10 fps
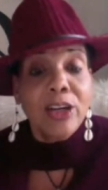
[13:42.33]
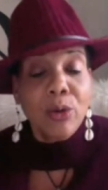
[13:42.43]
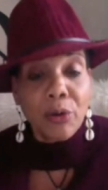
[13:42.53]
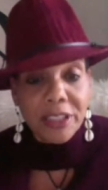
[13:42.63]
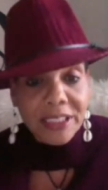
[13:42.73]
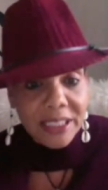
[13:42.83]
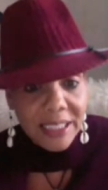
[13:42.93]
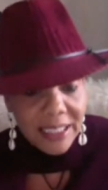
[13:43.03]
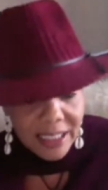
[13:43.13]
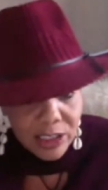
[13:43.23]
in order to
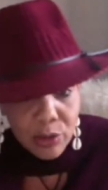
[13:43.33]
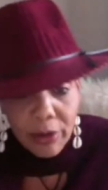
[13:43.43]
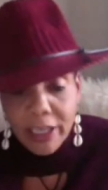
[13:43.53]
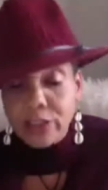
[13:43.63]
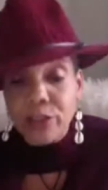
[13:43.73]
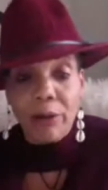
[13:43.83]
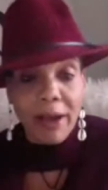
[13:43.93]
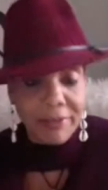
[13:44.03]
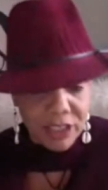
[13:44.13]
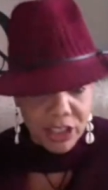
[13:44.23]
get this grant. You don't
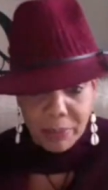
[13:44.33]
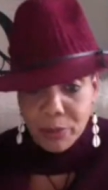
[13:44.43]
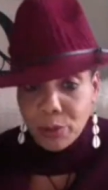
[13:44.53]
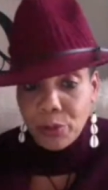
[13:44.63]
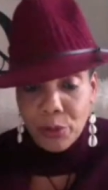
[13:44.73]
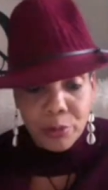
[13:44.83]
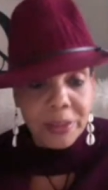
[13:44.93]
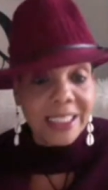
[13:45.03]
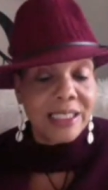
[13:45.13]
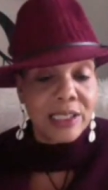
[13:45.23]
have to jump through hoops.
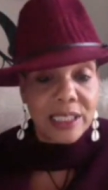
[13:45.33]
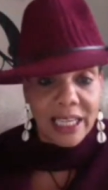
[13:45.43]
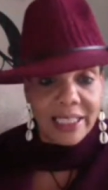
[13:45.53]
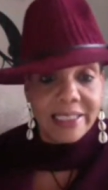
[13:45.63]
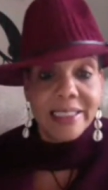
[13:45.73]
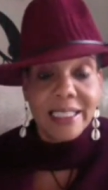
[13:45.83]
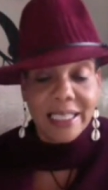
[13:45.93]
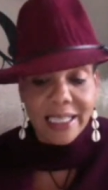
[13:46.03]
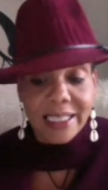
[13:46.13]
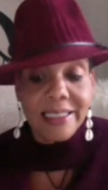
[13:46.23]
It's easy,
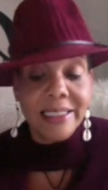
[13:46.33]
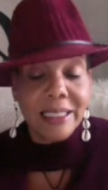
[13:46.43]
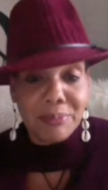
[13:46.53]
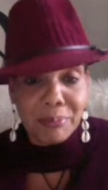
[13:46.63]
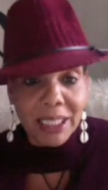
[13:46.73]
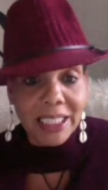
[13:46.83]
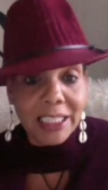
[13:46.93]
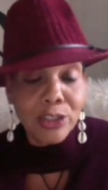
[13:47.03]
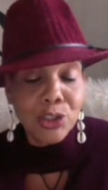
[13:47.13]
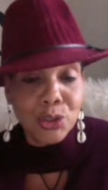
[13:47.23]
easy money
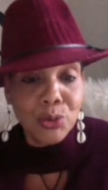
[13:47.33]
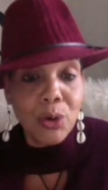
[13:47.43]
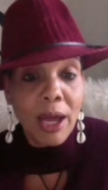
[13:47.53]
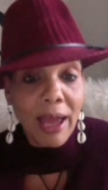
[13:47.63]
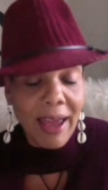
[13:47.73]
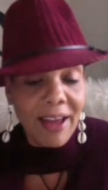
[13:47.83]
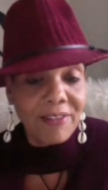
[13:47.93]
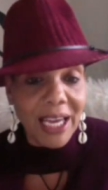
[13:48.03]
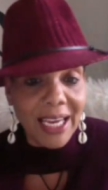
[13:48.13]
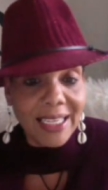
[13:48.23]
to have
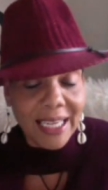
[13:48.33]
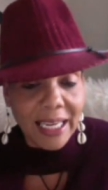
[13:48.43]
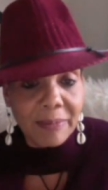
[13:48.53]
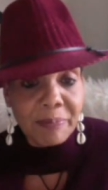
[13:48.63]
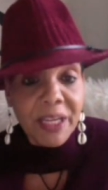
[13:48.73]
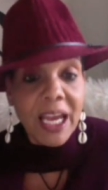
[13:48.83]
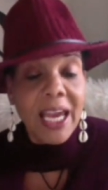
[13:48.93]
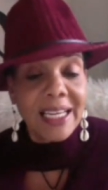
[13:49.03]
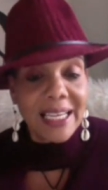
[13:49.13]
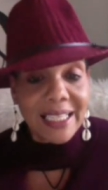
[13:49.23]
and get.
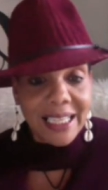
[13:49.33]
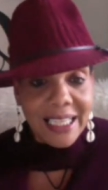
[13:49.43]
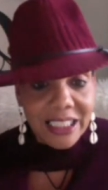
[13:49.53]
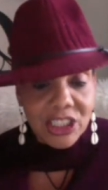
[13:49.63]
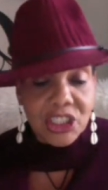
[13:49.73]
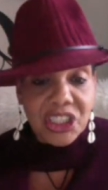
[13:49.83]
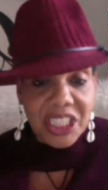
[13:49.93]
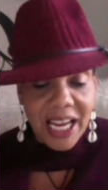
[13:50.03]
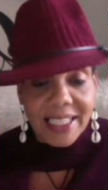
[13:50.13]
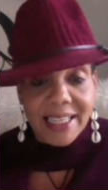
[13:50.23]
And in each
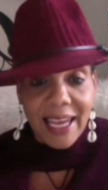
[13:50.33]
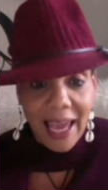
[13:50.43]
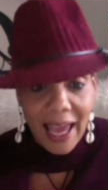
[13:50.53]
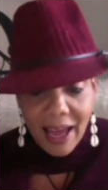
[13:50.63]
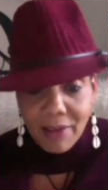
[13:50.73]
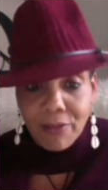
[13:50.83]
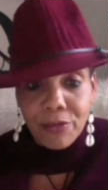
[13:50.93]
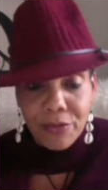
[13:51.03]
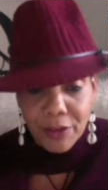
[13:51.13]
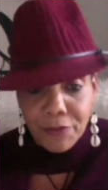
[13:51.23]
state, they have
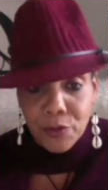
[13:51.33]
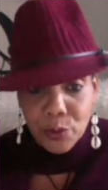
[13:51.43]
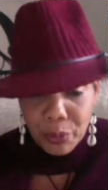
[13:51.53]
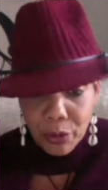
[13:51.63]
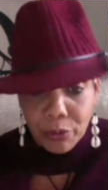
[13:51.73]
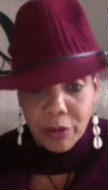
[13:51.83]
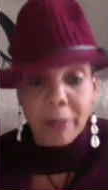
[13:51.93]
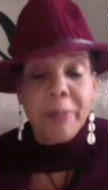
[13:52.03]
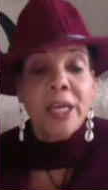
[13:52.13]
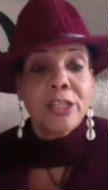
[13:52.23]
the food program.
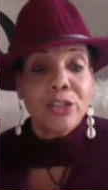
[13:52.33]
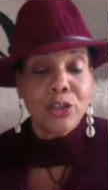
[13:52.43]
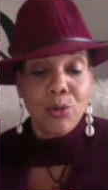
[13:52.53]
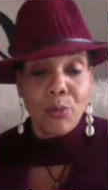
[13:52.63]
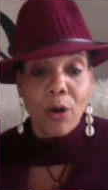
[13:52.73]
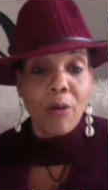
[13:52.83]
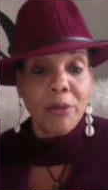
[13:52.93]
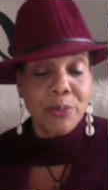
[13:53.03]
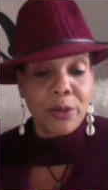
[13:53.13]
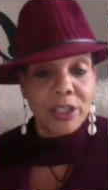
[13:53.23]
So you
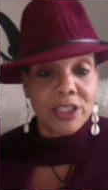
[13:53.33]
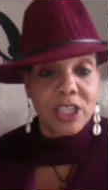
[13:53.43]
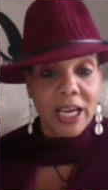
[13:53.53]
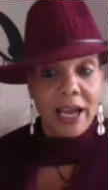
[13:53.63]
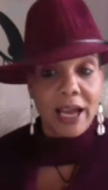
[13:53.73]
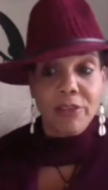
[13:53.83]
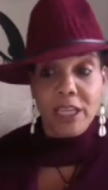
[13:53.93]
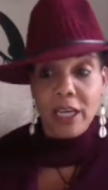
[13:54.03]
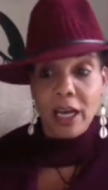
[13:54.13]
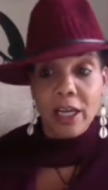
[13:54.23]
always want to check out
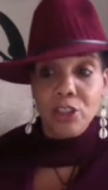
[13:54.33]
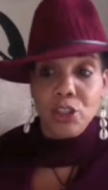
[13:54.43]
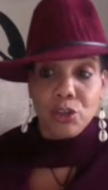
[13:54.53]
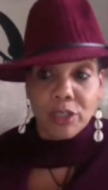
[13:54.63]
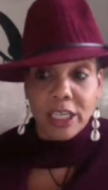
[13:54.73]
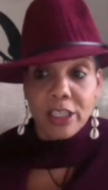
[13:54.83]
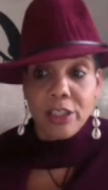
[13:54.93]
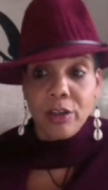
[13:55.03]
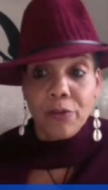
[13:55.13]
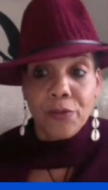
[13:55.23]
the uh, children and
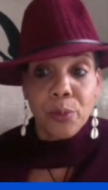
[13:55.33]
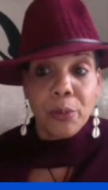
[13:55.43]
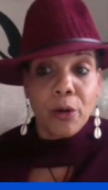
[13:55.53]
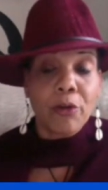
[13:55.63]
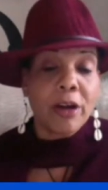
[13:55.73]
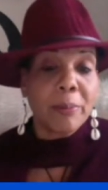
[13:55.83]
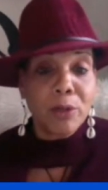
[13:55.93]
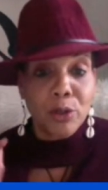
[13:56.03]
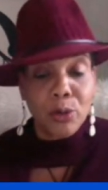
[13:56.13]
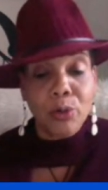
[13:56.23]
adult food program,
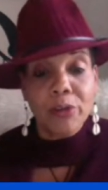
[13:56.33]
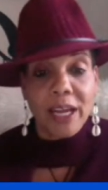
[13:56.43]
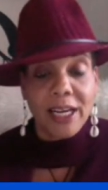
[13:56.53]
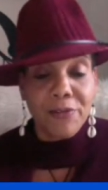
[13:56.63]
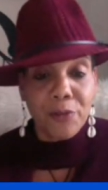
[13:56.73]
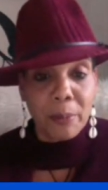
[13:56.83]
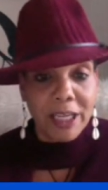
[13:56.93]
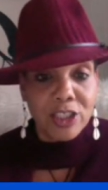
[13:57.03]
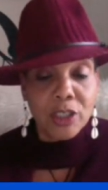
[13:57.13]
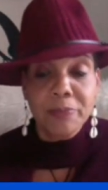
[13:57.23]
Google that
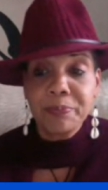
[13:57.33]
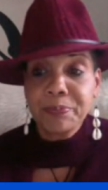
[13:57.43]
information,